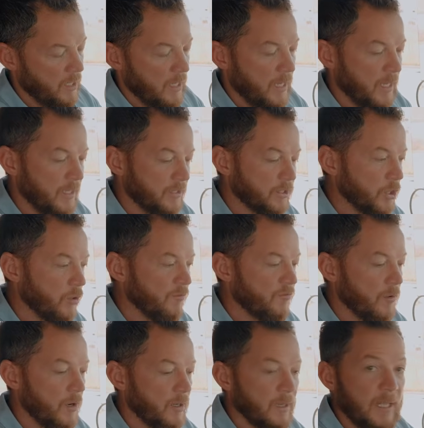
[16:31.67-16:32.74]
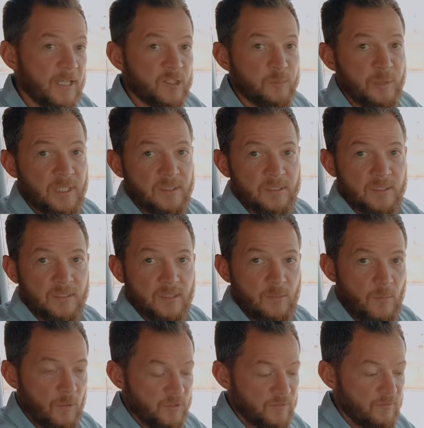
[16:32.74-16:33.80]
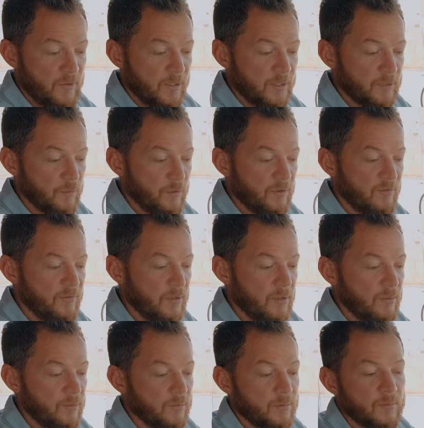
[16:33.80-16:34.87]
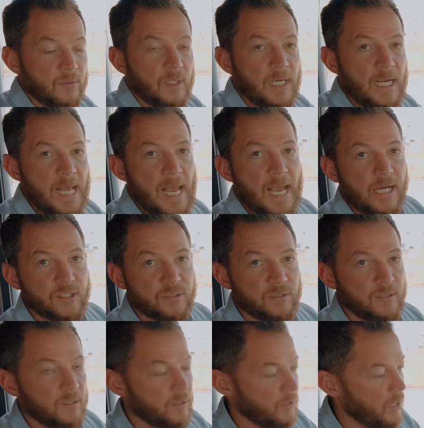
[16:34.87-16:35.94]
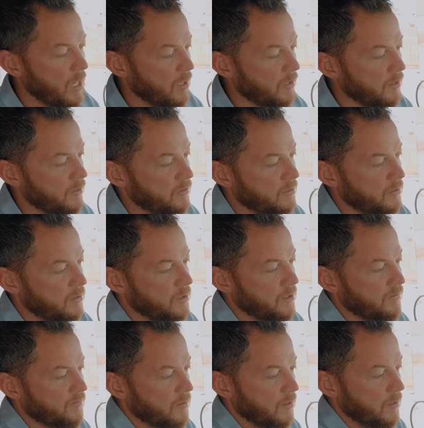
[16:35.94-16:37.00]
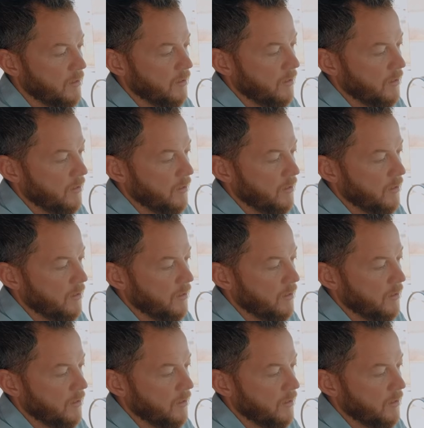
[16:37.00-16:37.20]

And so for our last piece is the most funnest one of all. We're going to actually learn how to use the shifter.